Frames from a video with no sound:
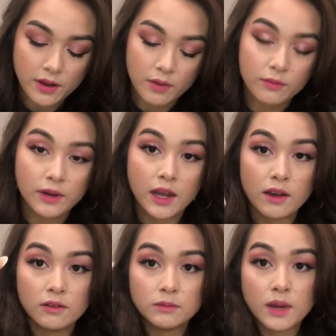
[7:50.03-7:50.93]

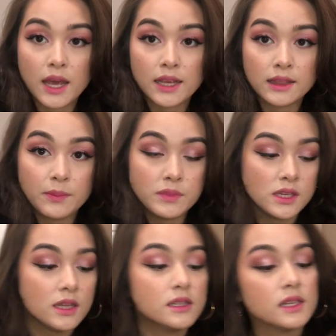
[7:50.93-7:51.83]
around my lip
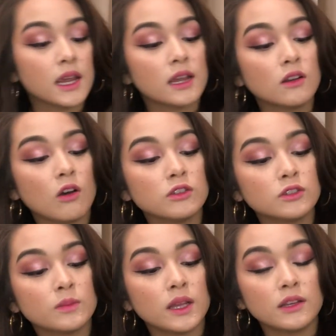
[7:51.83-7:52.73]
tint and
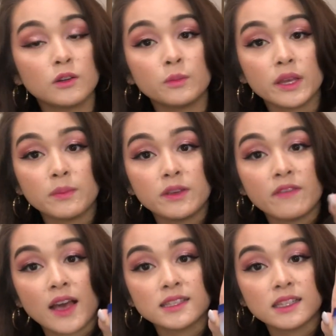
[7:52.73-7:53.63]
also my little baby
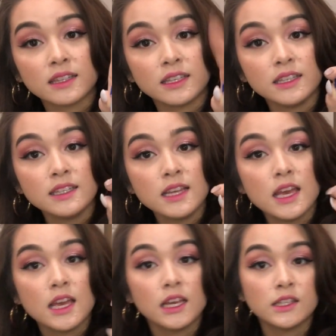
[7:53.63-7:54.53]
Vaseline.
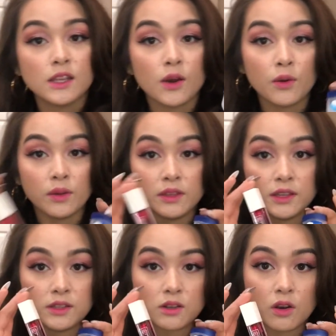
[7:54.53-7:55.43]
So
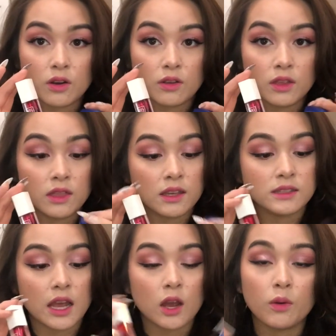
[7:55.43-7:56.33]
these are the things
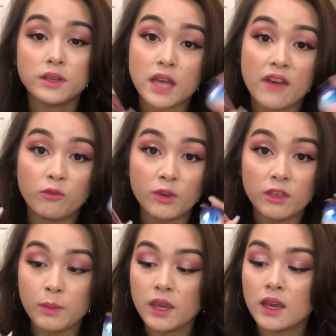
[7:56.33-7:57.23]
that I always have
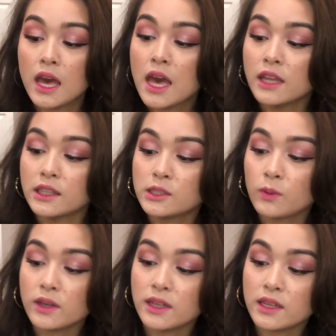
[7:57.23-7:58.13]
with me. This
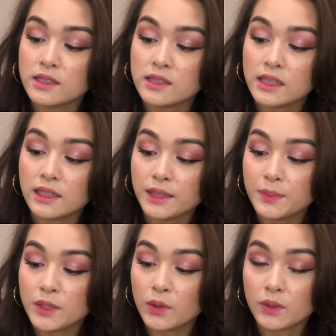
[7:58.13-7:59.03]
one is the Lip
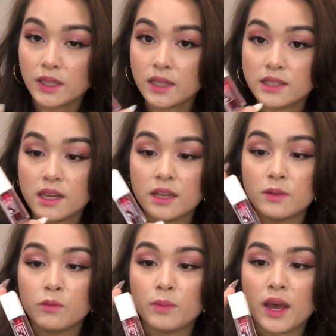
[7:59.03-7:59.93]
Tone Get It Tint
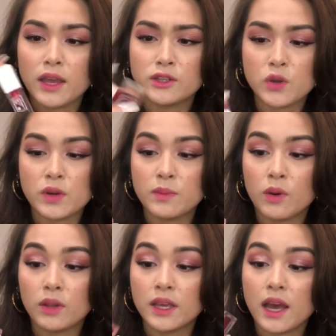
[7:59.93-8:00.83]
by Tony
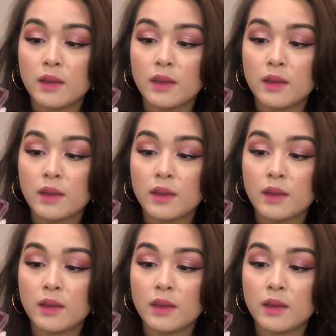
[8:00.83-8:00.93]
Moly, I